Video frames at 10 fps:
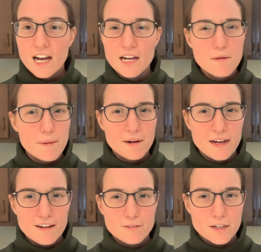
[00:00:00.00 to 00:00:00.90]
I'm about
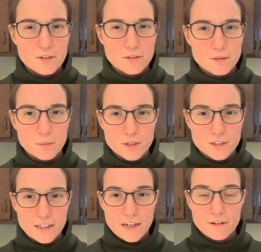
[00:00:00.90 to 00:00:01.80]
halfway through the book
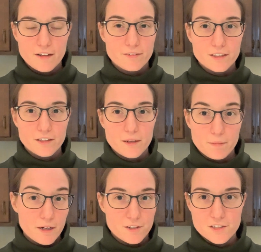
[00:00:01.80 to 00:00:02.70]
now, and I figured I'd
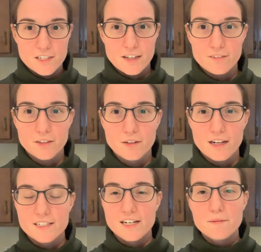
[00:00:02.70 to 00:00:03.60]
better just give you
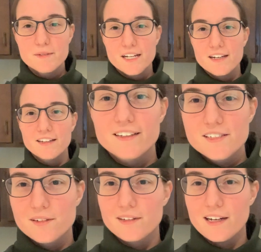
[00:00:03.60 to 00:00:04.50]
guys an update
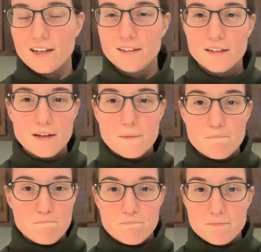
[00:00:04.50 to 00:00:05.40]
so that
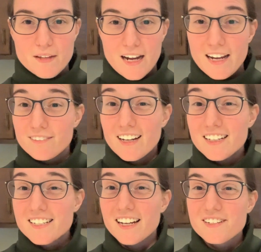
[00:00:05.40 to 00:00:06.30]
I have
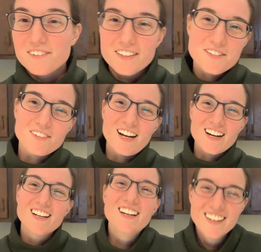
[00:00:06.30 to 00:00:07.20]
content for this vlog.